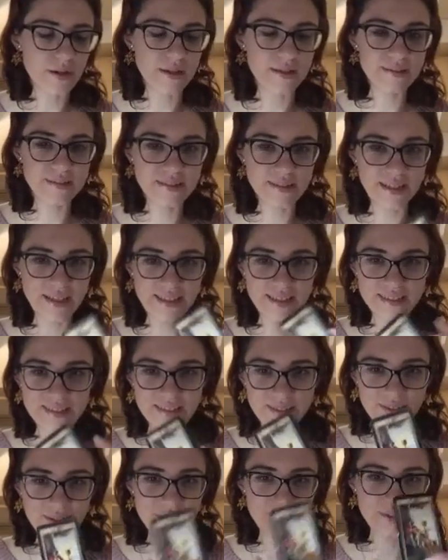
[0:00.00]
and say,
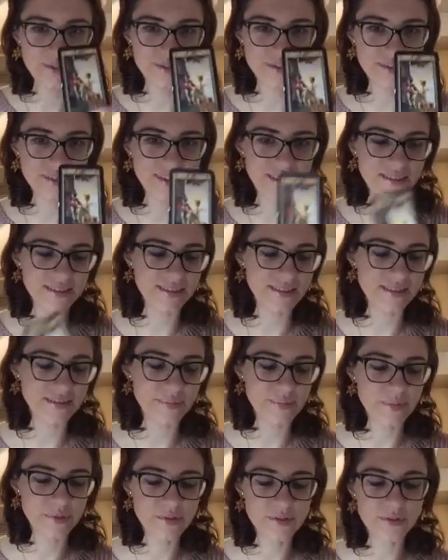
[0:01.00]
don't you see this
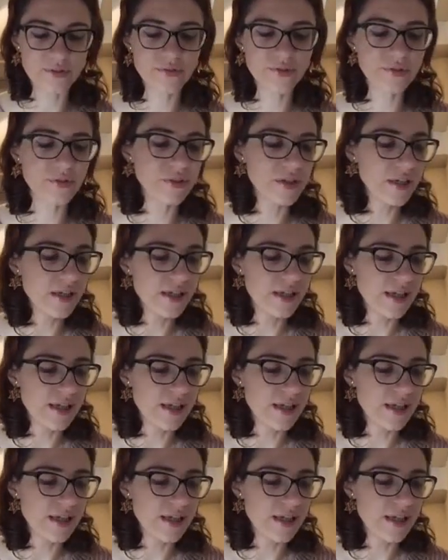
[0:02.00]
beautiful?